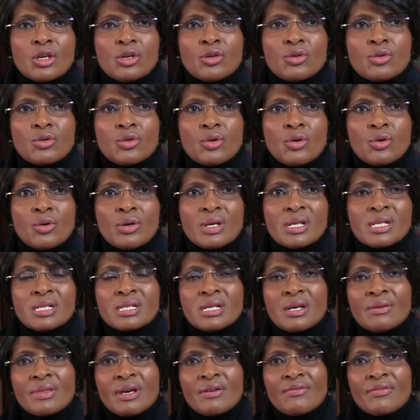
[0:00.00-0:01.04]
You know, in
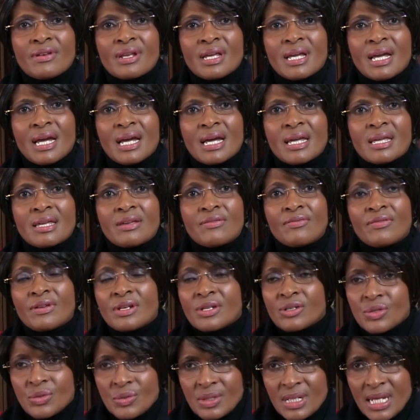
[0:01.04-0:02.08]
South Africa,
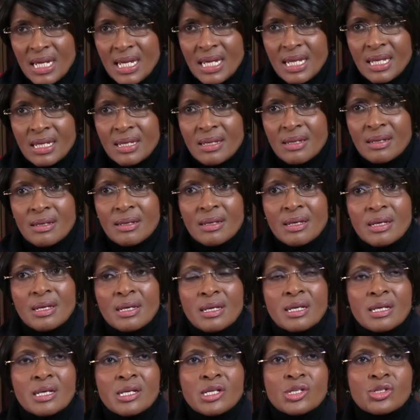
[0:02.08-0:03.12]
even today,
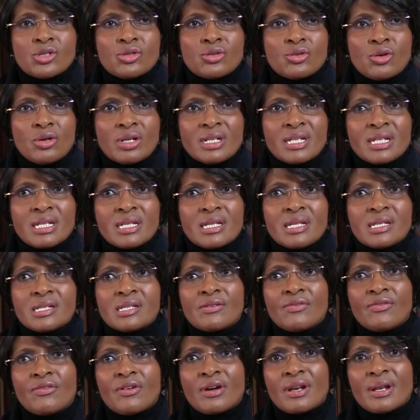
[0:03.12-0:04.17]
it's not
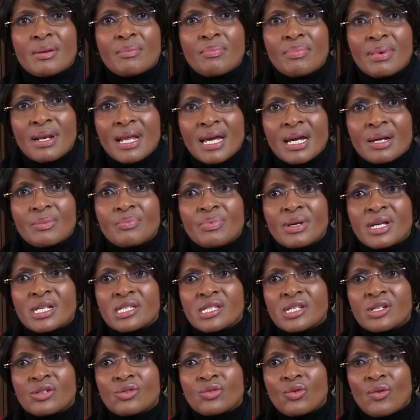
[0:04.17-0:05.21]
easy for a black
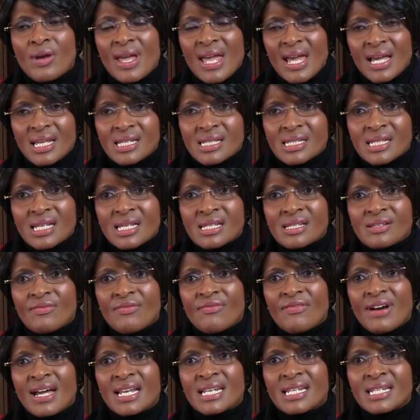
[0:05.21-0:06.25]
person to access
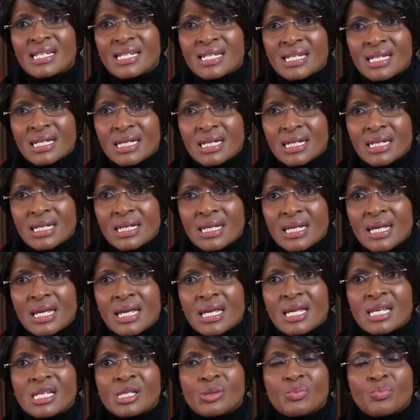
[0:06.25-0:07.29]
funding,
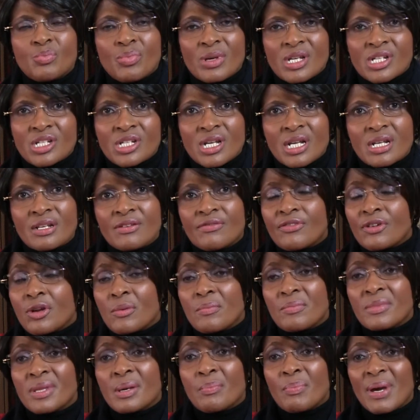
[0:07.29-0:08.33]
especially
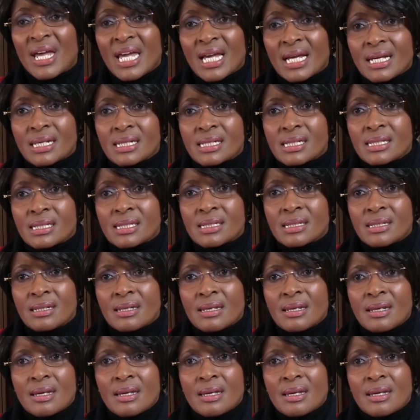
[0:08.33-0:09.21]
from the banks.